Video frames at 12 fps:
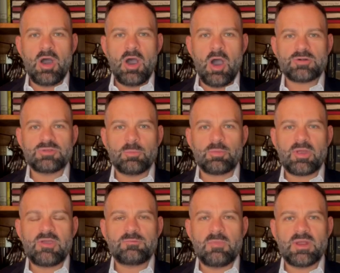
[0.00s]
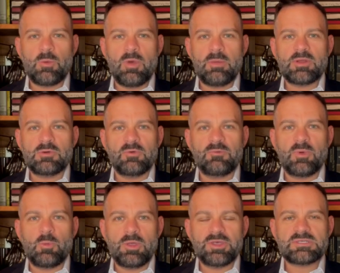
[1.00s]
honor the brave men and women who have
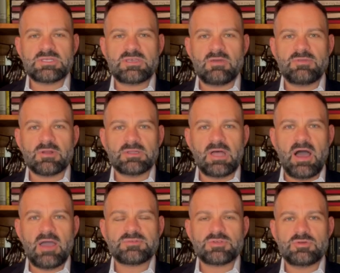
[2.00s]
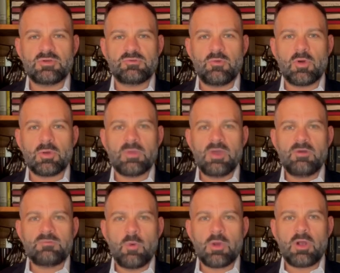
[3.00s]
been willing to give their lives in uniform
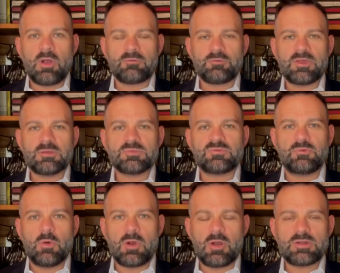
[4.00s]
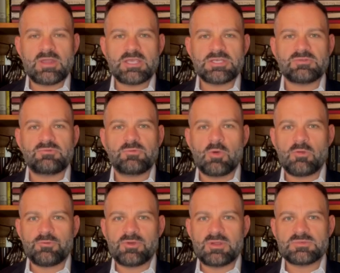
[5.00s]
for our freedoms, for our nation, for our
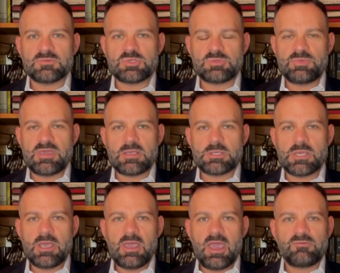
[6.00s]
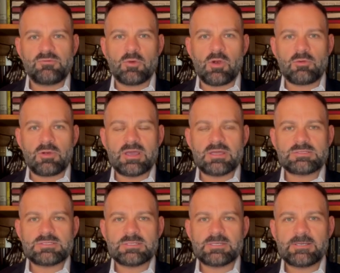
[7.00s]
freedoms of speech, and for our rights.